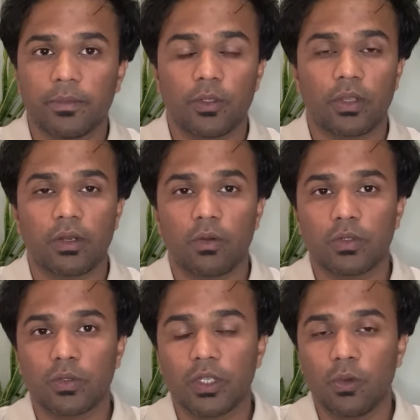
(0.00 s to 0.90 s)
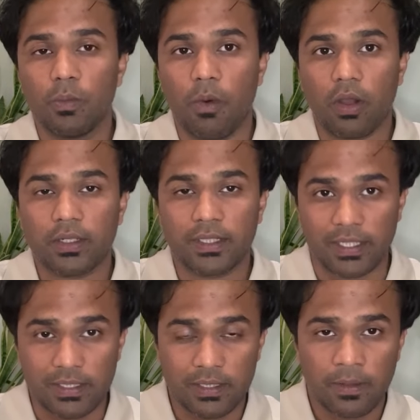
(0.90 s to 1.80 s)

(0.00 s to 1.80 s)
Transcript: You can also give mock test.